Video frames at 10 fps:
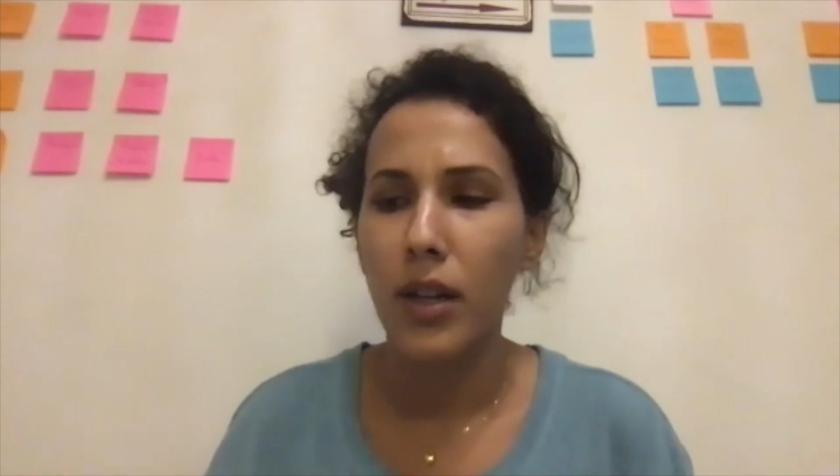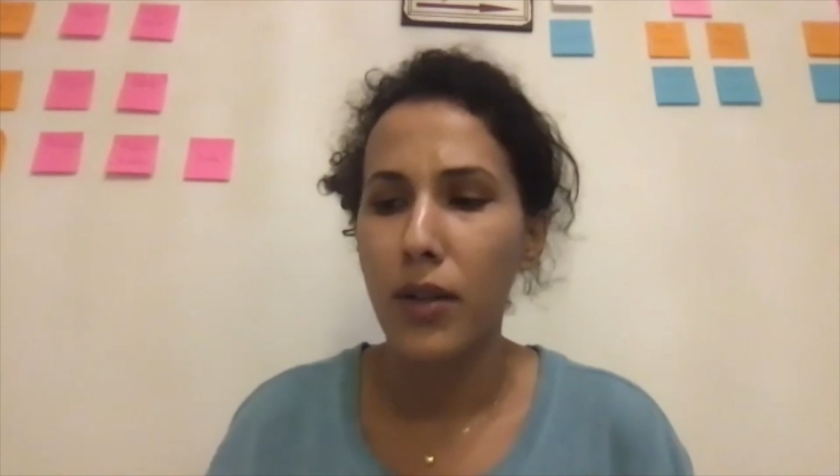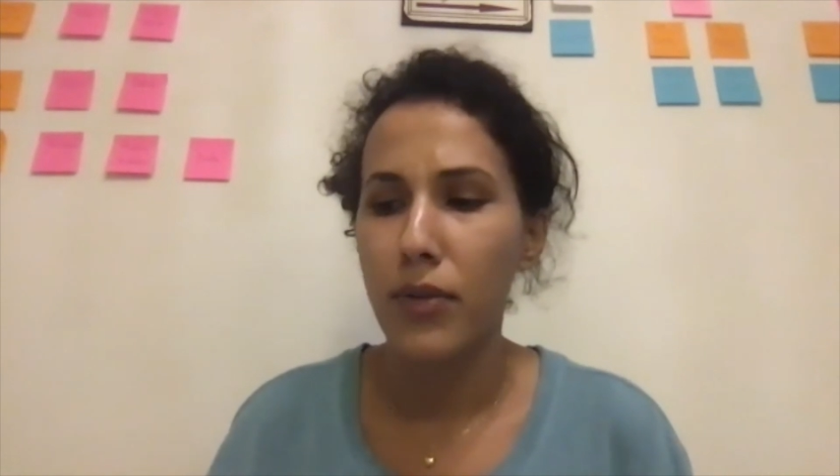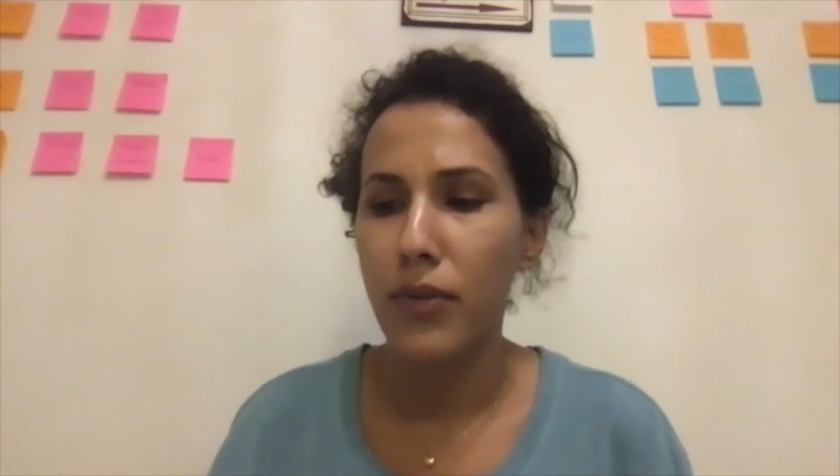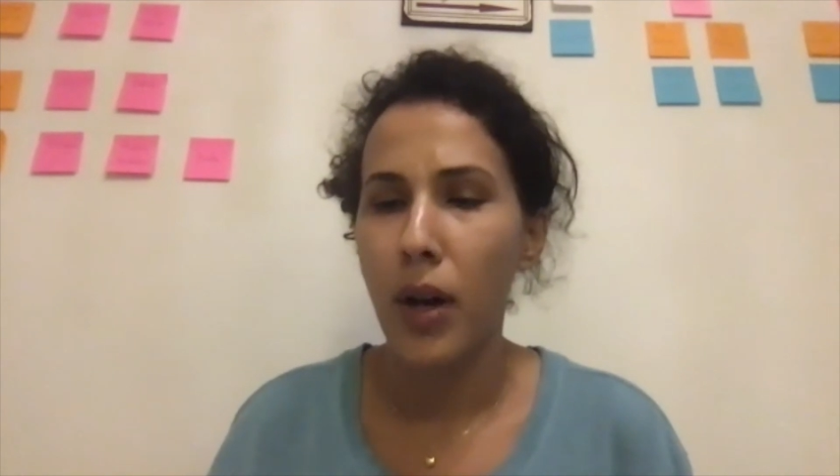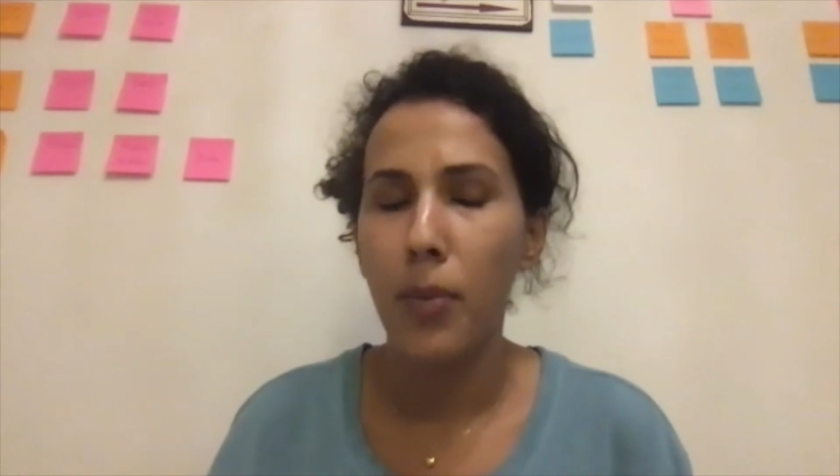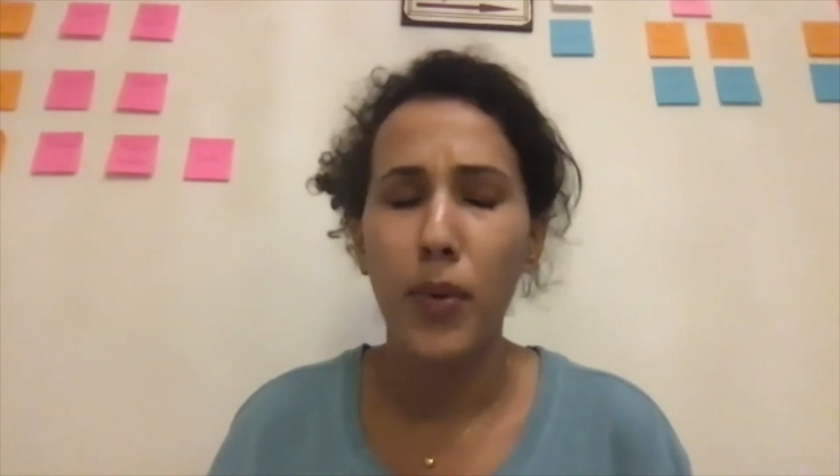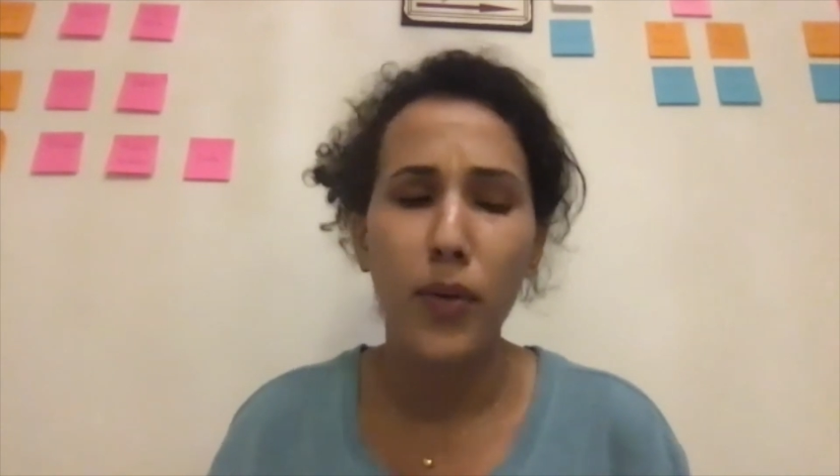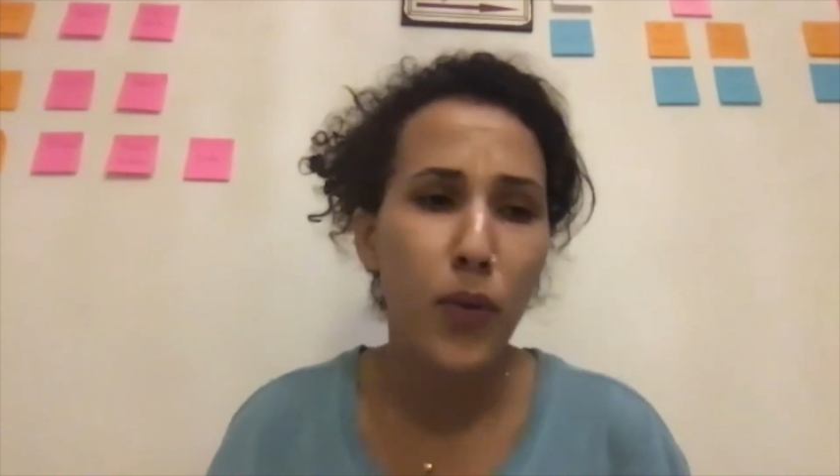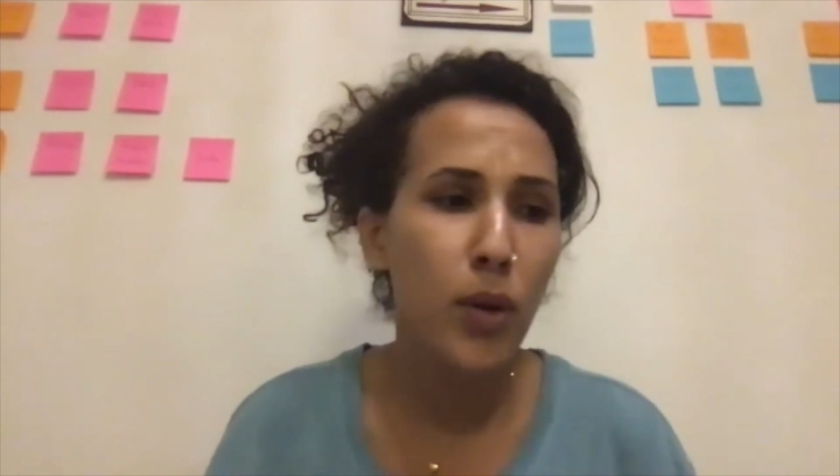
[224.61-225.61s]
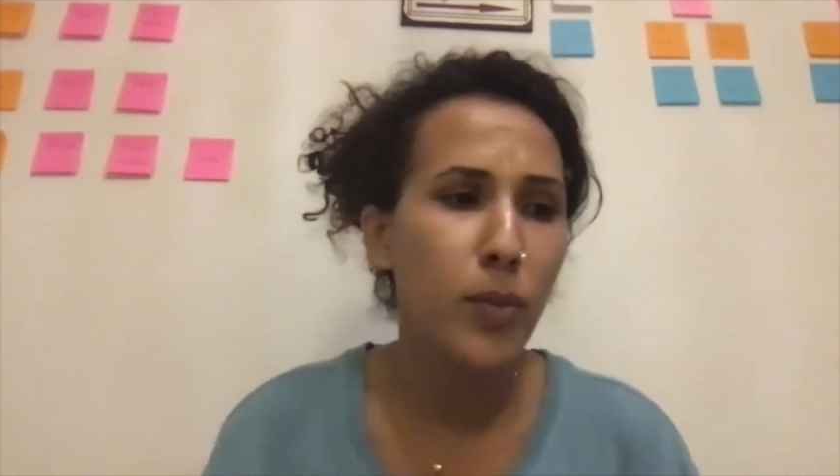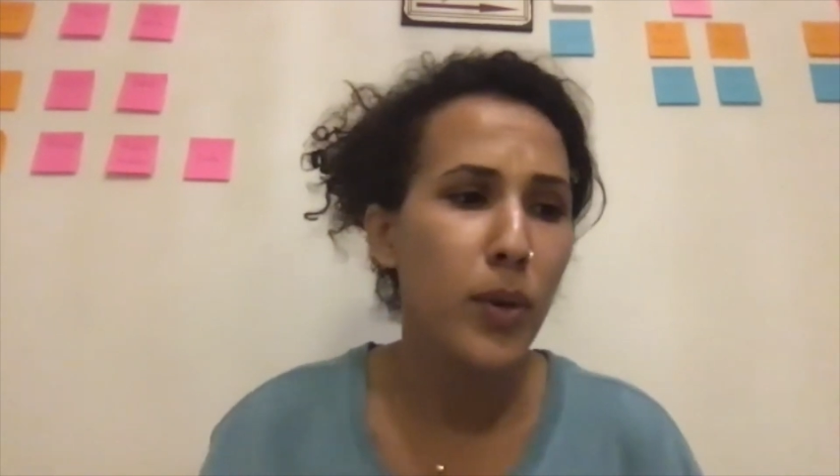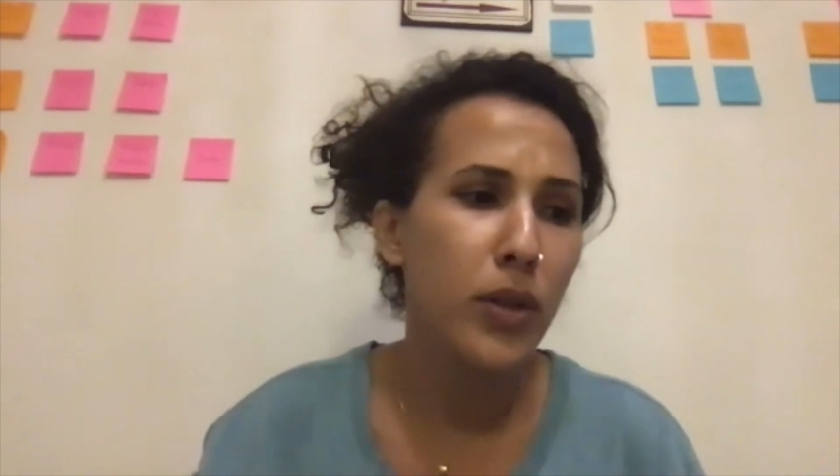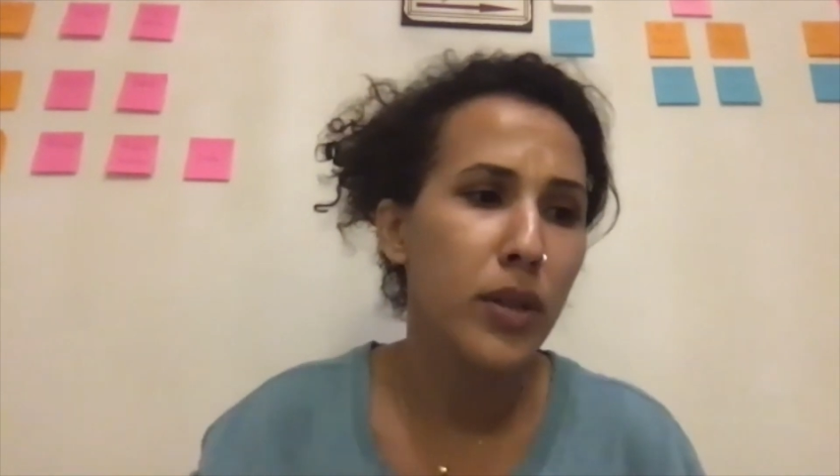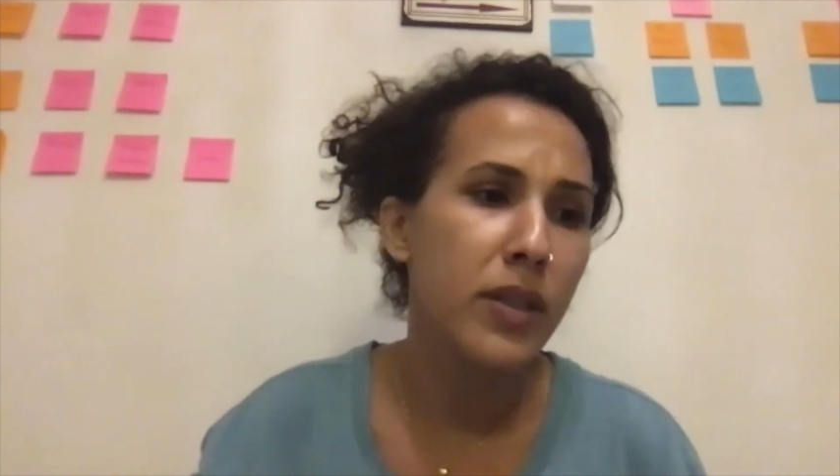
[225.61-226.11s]
of
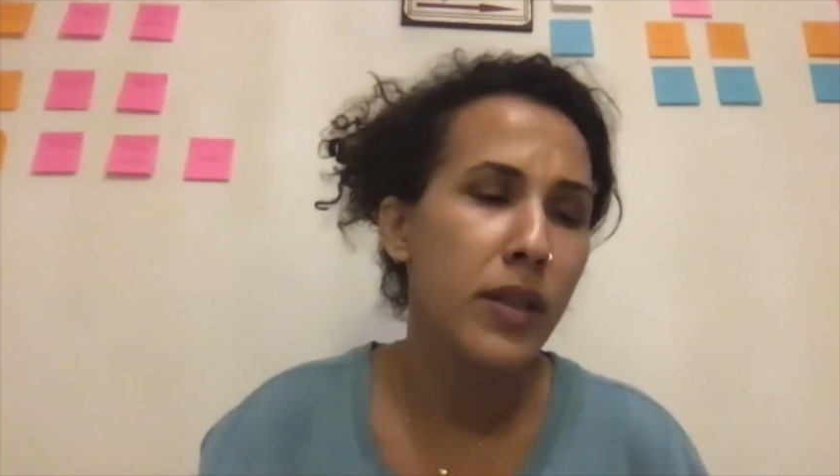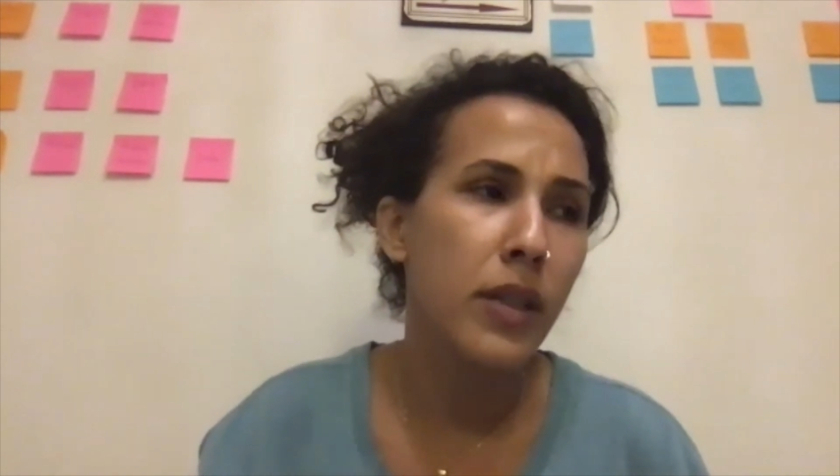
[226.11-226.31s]
performers